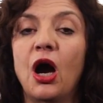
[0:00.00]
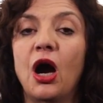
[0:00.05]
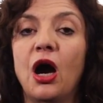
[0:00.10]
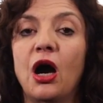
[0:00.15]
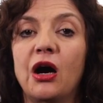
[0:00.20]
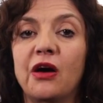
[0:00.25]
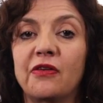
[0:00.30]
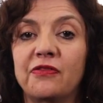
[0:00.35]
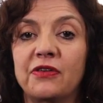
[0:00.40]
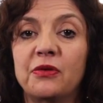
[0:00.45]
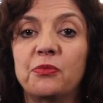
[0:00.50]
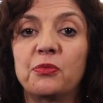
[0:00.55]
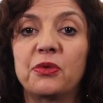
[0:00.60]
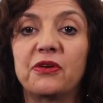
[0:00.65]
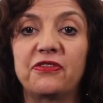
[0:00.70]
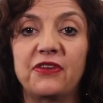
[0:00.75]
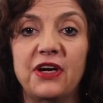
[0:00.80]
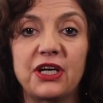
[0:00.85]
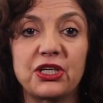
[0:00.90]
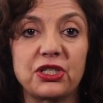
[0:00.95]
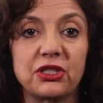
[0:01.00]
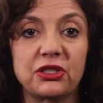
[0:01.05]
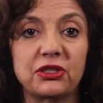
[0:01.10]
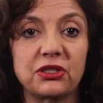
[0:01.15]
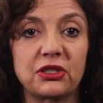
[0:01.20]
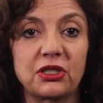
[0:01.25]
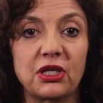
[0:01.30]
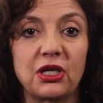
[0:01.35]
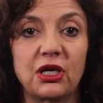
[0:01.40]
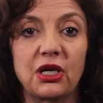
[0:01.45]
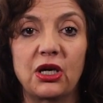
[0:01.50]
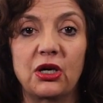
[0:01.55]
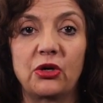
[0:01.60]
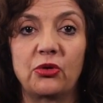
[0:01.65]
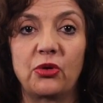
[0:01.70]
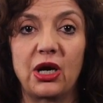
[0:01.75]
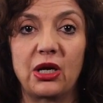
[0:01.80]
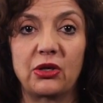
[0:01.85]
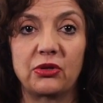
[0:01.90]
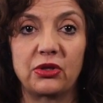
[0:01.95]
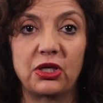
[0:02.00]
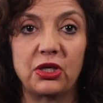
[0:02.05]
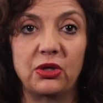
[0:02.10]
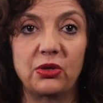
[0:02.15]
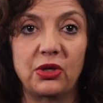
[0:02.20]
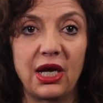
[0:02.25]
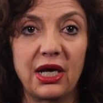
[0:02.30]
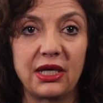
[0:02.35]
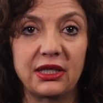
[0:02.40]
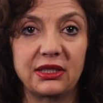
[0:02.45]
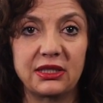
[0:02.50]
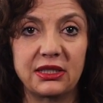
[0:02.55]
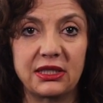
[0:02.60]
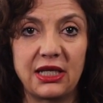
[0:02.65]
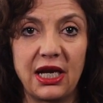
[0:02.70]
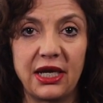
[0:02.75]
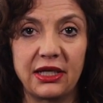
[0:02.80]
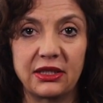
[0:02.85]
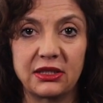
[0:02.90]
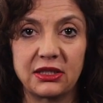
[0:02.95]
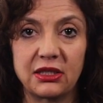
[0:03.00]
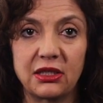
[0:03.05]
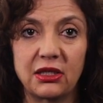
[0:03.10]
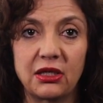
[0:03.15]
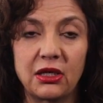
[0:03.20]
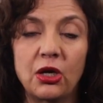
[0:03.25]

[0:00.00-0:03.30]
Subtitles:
of professions around the United States.